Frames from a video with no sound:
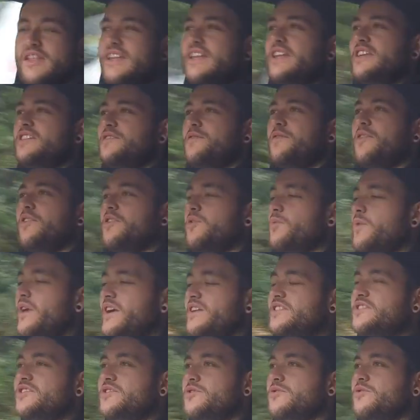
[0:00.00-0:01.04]
need to find a
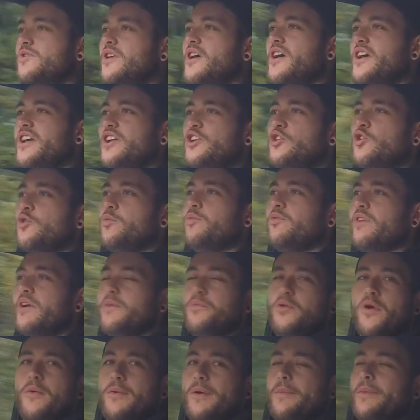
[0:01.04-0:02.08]
way to incorporate
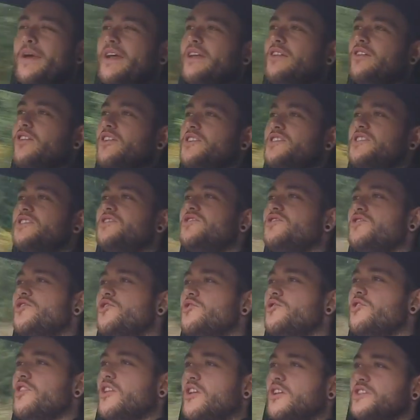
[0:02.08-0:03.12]
pop-up headlights into
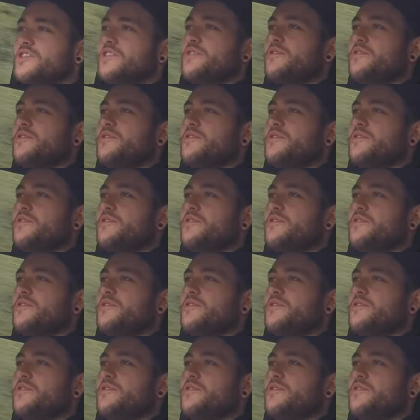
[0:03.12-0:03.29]
new cars,